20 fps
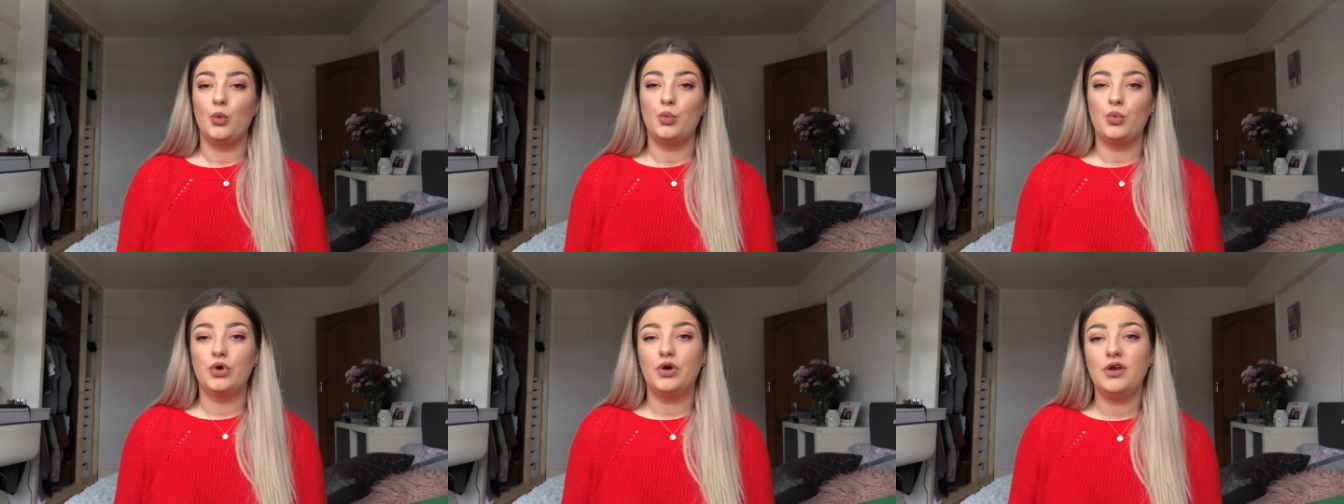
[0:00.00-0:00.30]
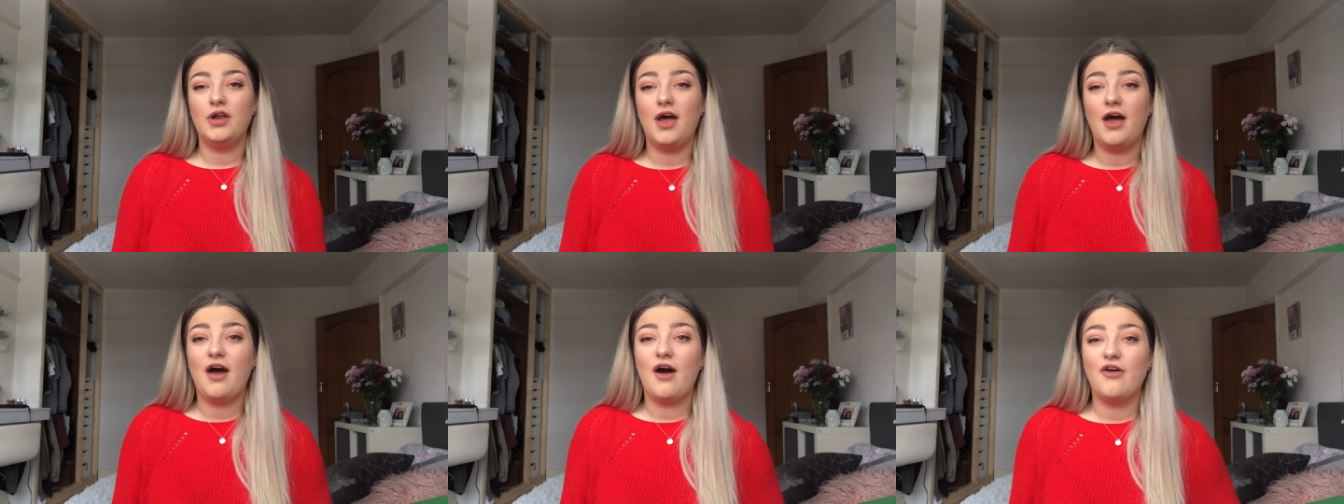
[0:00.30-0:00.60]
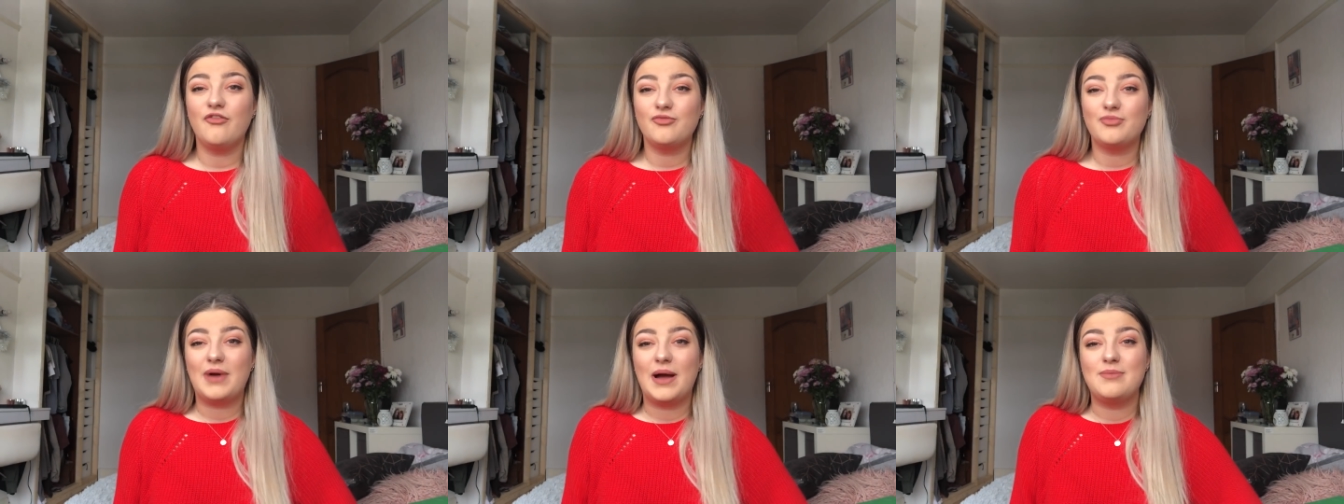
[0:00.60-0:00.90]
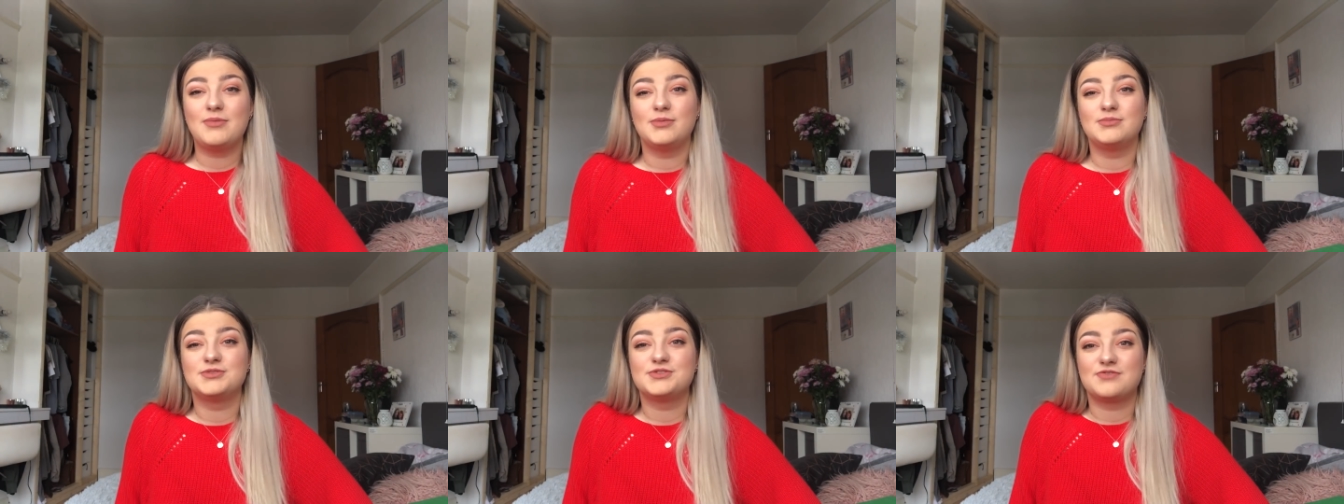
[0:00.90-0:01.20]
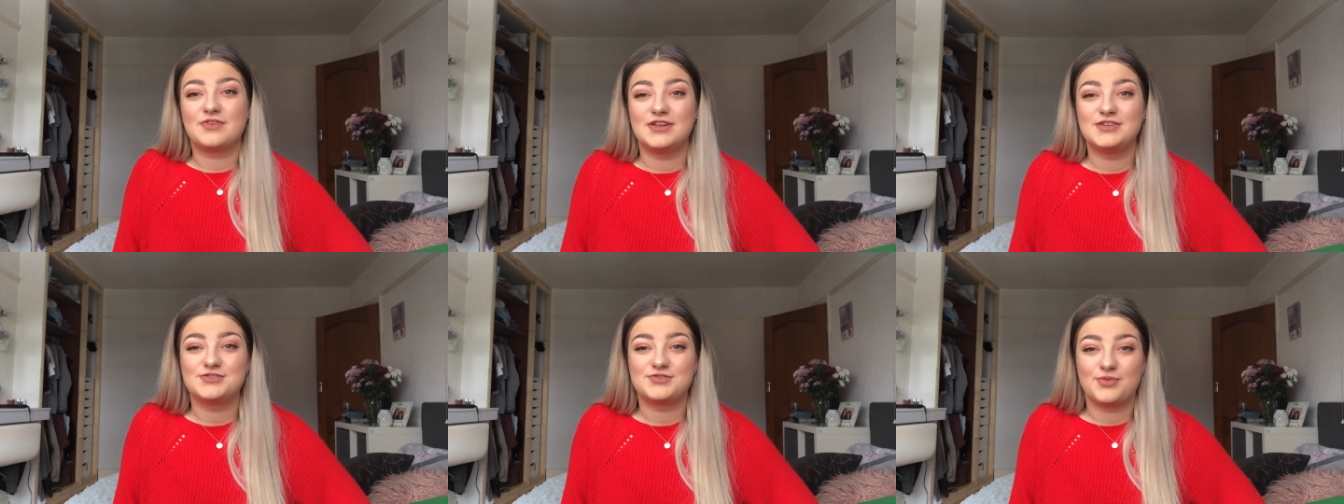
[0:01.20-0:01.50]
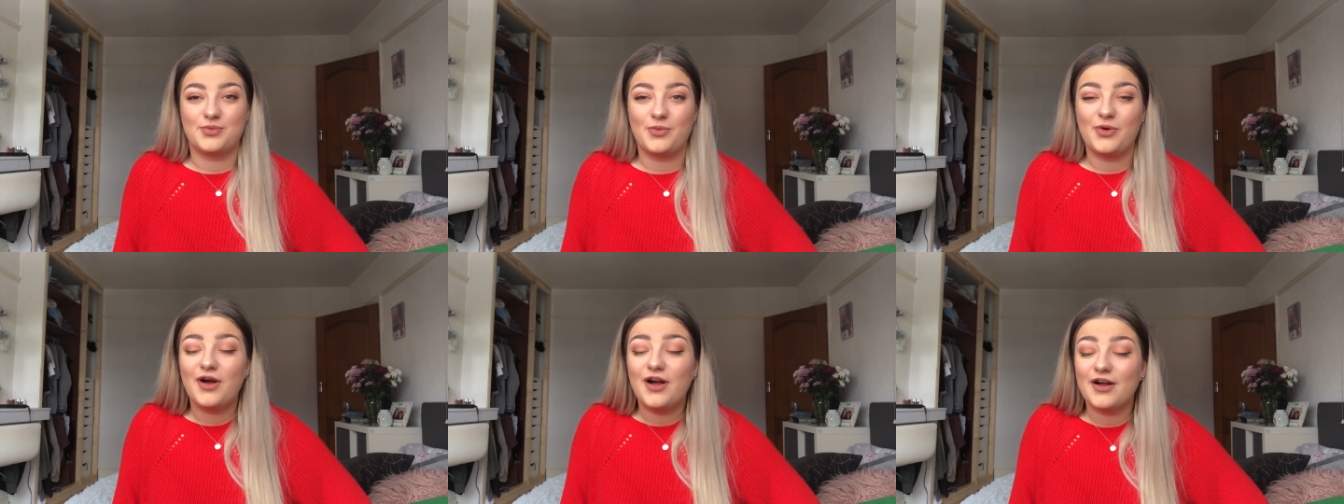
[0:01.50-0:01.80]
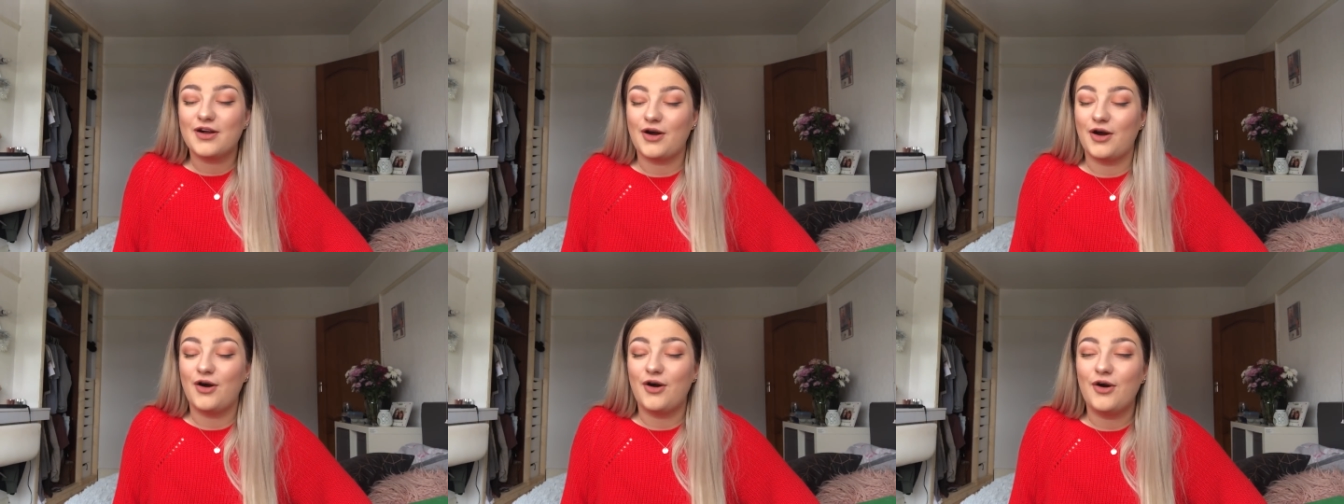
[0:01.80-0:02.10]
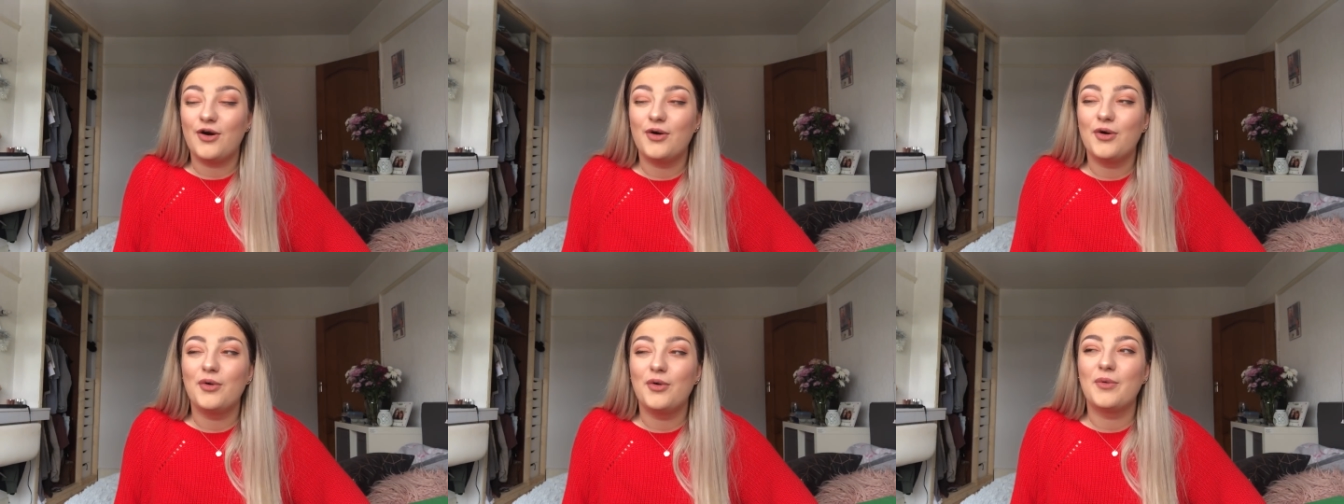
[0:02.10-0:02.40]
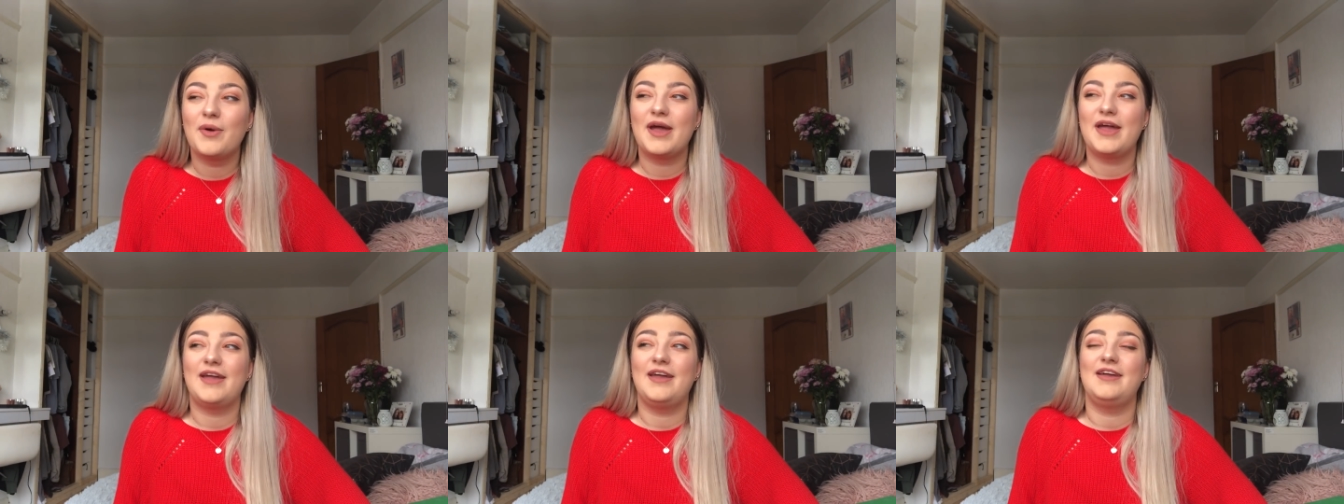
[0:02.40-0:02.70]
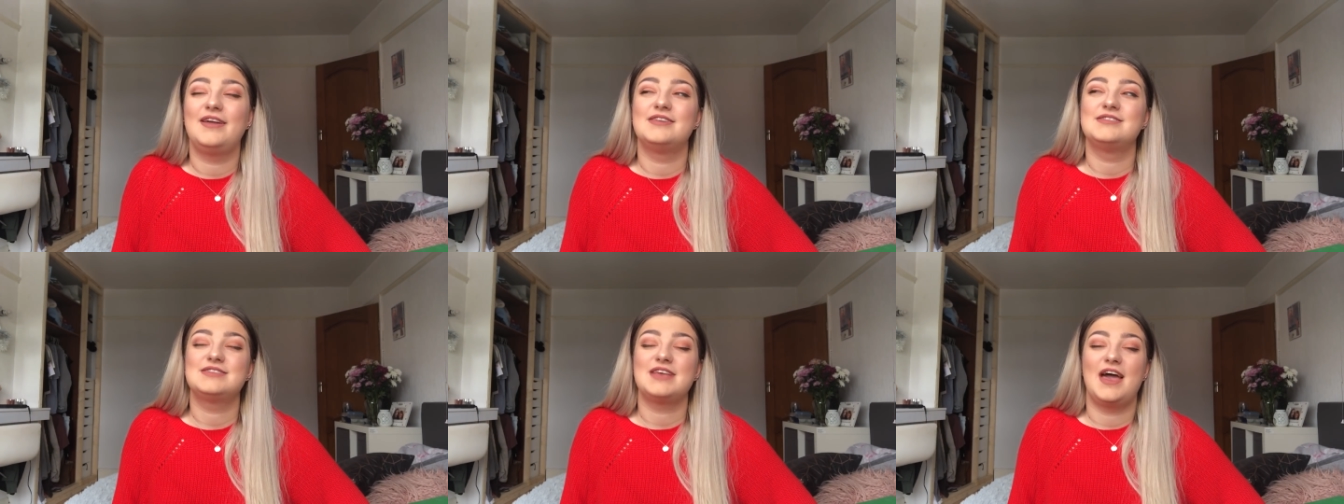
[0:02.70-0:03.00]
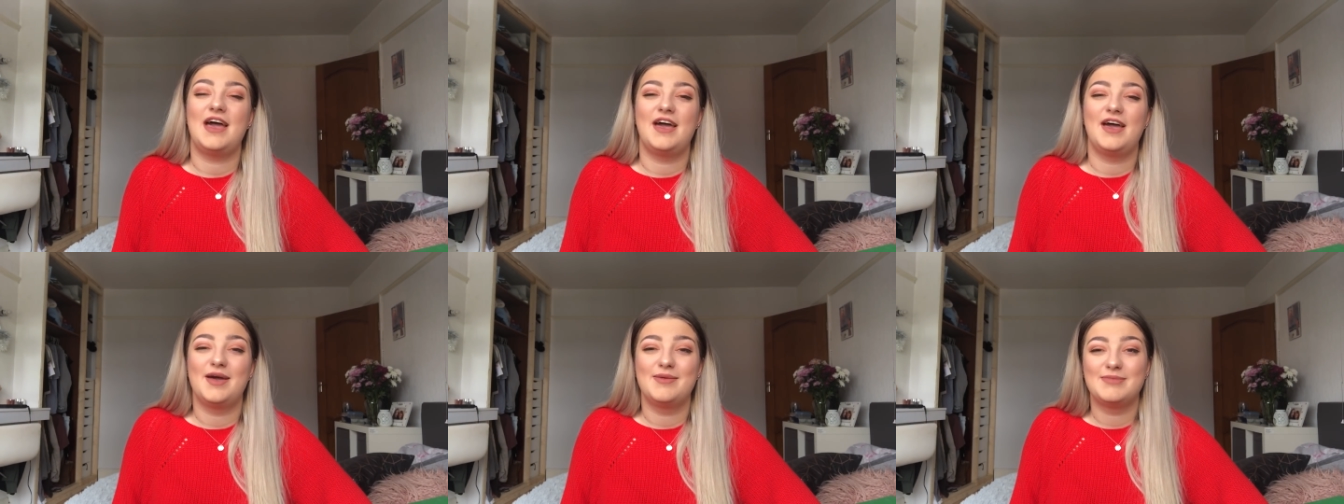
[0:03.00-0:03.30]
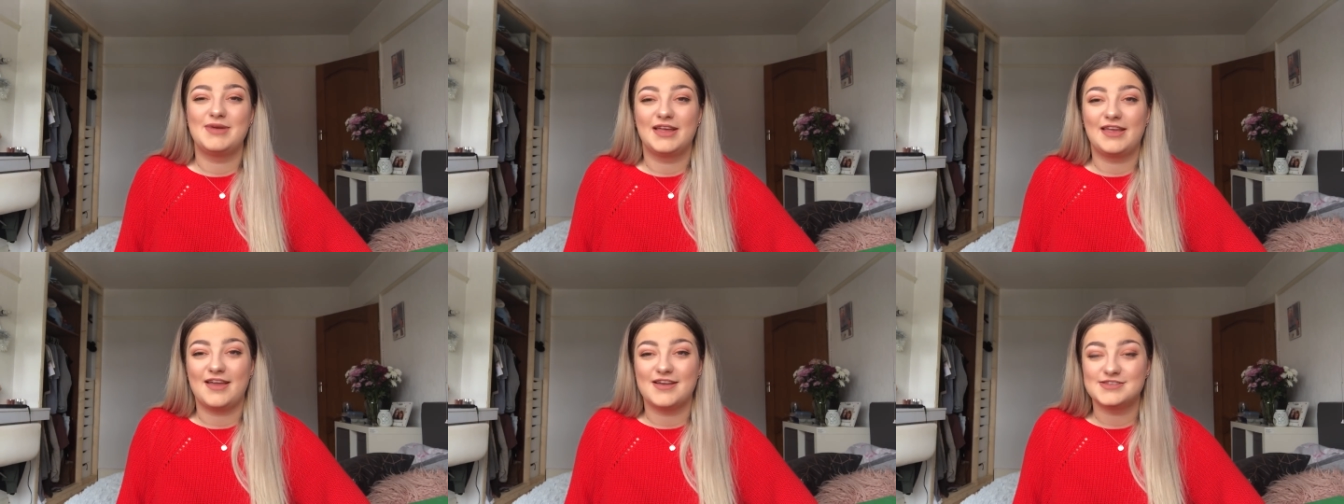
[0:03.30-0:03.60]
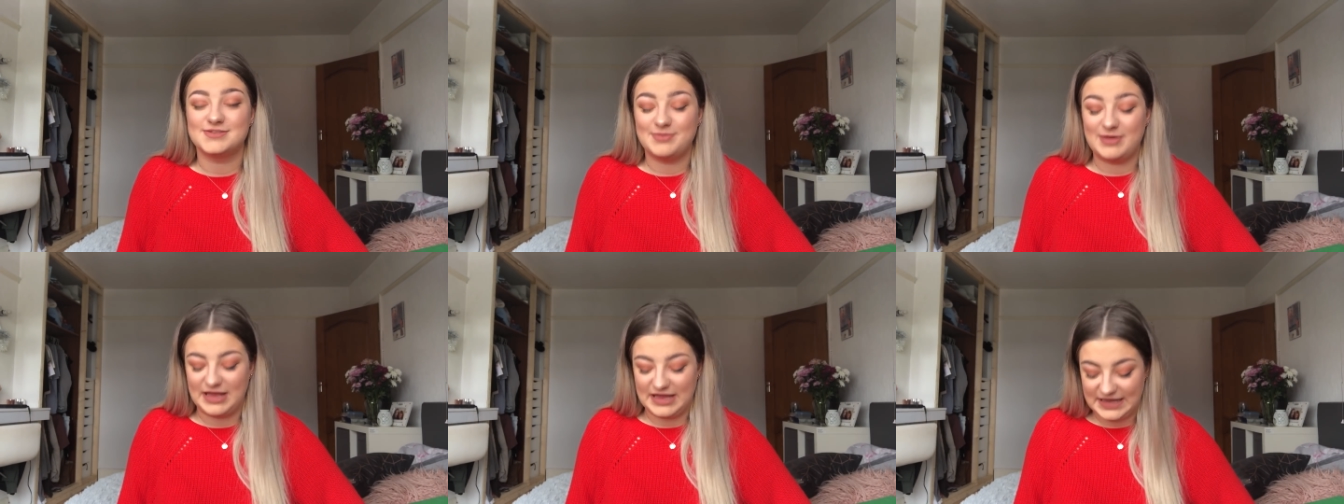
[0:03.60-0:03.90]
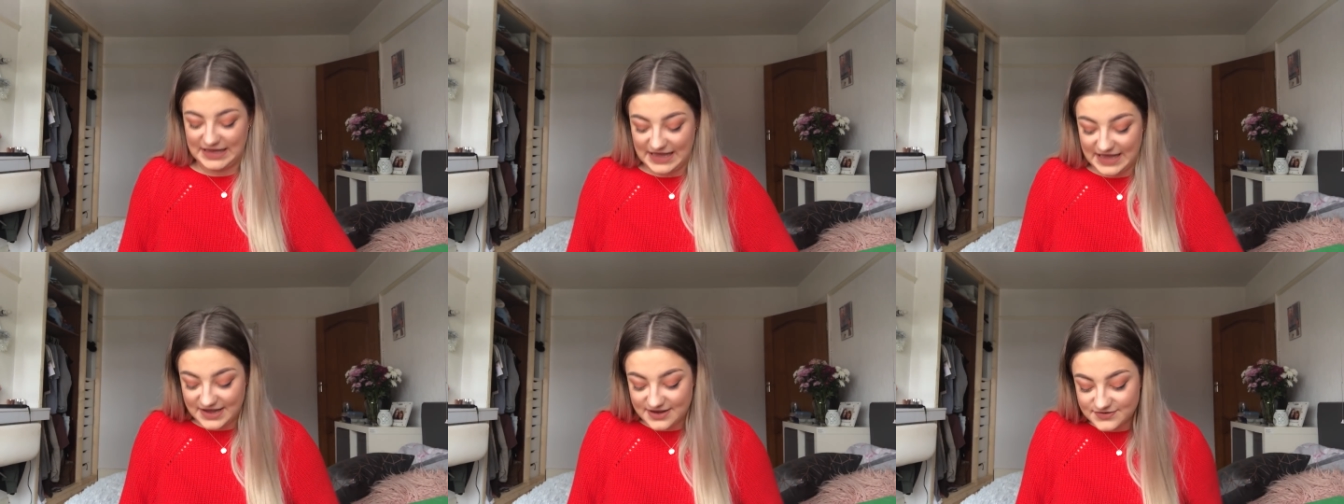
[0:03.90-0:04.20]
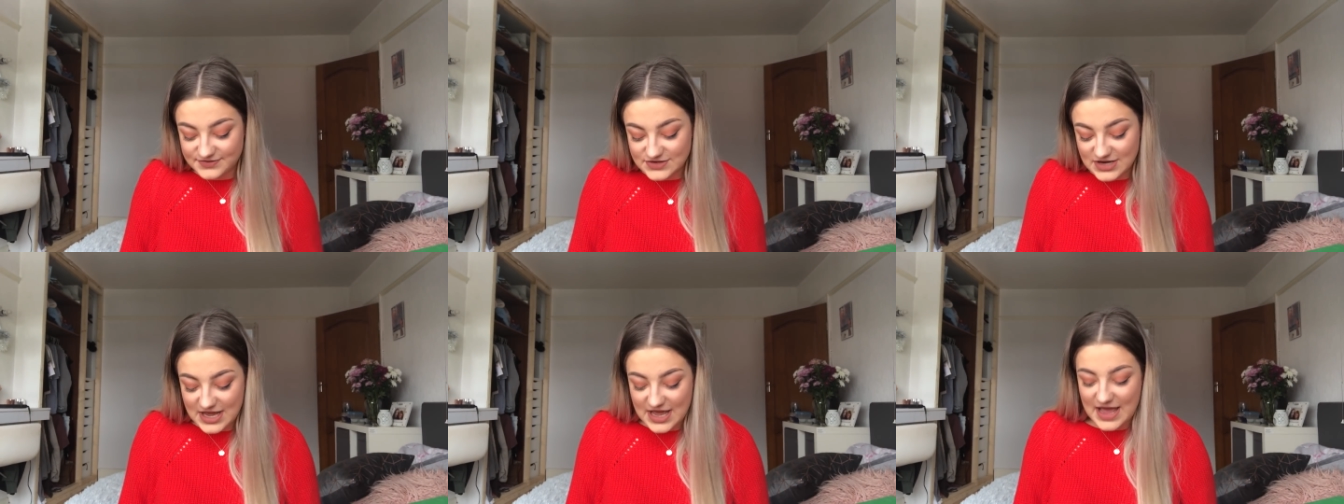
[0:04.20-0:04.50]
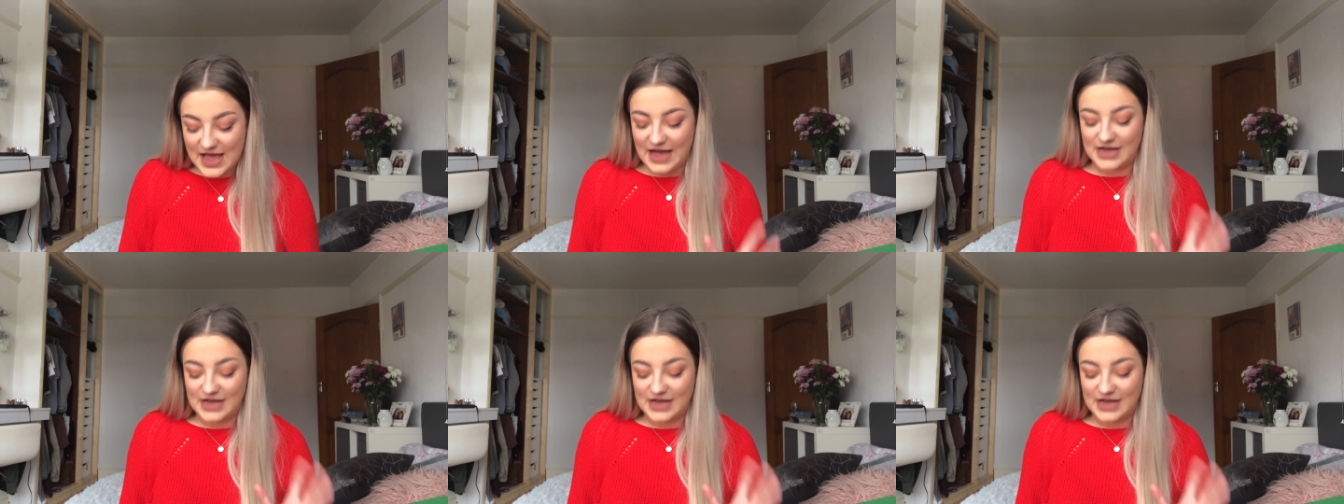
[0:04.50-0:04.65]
One of my mum's friends from work always gets me a gift,